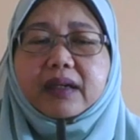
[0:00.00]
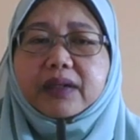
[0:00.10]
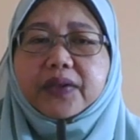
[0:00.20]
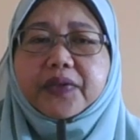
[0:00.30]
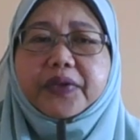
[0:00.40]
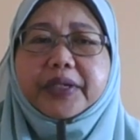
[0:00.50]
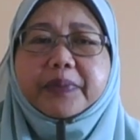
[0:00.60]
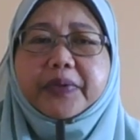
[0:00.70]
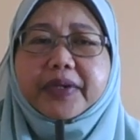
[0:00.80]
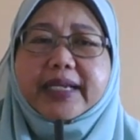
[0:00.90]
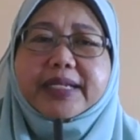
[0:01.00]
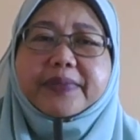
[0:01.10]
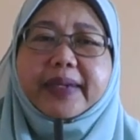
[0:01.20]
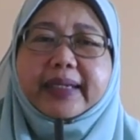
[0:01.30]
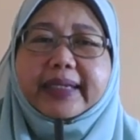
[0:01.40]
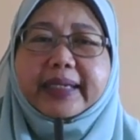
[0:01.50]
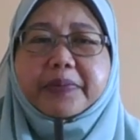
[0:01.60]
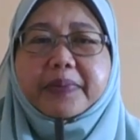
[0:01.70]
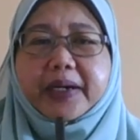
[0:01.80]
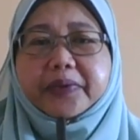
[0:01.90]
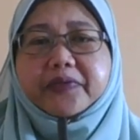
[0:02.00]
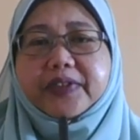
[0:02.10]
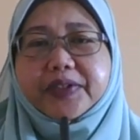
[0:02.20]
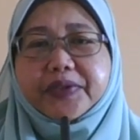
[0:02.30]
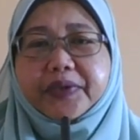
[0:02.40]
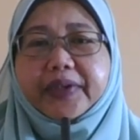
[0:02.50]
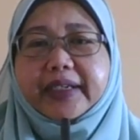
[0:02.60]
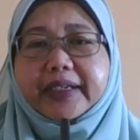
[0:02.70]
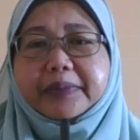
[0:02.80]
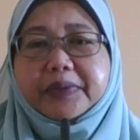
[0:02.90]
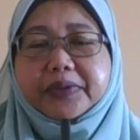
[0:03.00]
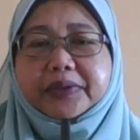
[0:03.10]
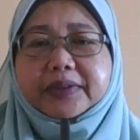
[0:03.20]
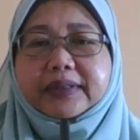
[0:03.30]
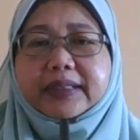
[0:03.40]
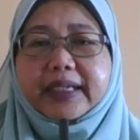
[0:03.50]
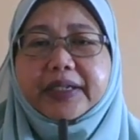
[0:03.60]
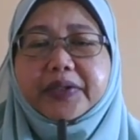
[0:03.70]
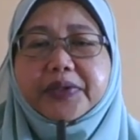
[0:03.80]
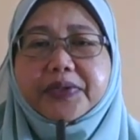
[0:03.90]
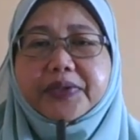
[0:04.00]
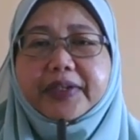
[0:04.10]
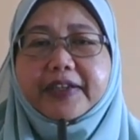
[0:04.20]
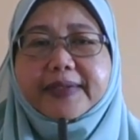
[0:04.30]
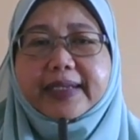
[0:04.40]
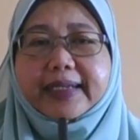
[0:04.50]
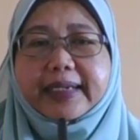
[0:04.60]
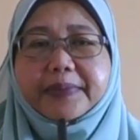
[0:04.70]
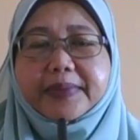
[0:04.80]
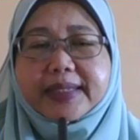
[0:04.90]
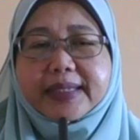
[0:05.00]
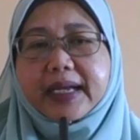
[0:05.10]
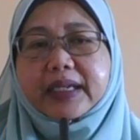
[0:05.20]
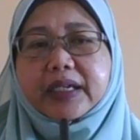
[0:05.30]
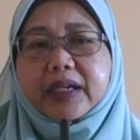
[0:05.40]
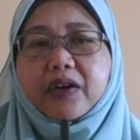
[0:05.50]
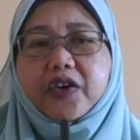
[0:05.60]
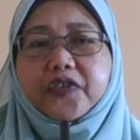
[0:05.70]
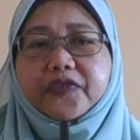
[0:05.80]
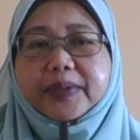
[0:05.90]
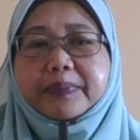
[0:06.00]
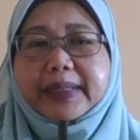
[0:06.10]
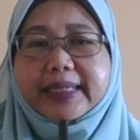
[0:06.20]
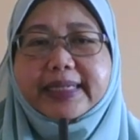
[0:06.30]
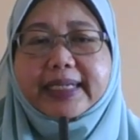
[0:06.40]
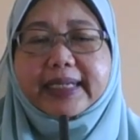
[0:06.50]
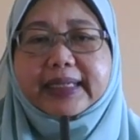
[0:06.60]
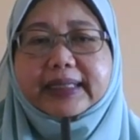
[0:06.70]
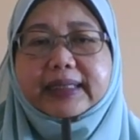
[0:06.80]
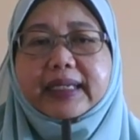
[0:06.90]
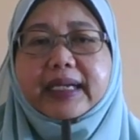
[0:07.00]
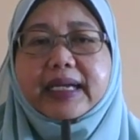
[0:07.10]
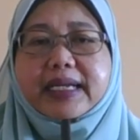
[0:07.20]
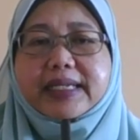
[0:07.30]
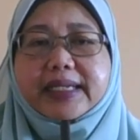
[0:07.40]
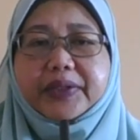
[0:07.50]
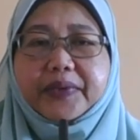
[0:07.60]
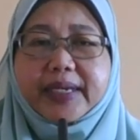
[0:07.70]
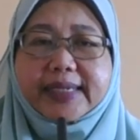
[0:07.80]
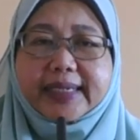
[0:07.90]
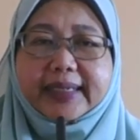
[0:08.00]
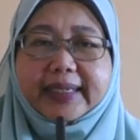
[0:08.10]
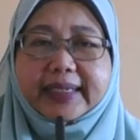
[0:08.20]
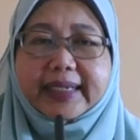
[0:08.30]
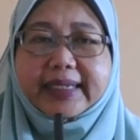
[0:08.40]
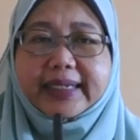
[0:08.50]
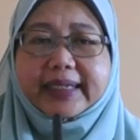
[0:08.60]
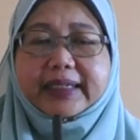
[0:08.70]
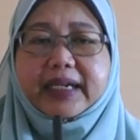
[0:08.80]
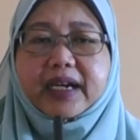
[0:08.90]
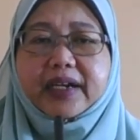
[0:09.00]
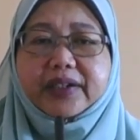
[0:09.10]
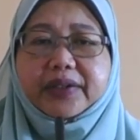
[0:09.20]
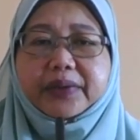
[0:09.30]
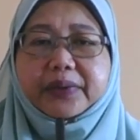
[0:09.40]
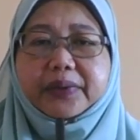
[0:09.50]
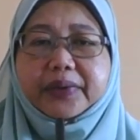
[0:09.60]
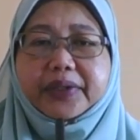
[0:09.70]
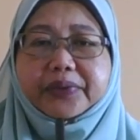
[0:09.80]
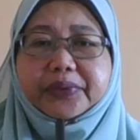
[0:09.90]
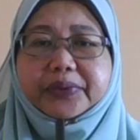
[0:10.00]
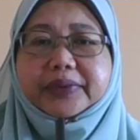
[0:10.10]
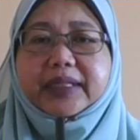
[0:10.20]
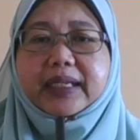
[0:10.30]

Although the book is mainly about Victoria and Abdul, it also gives a glimpse of the political situation in India under colonial rule.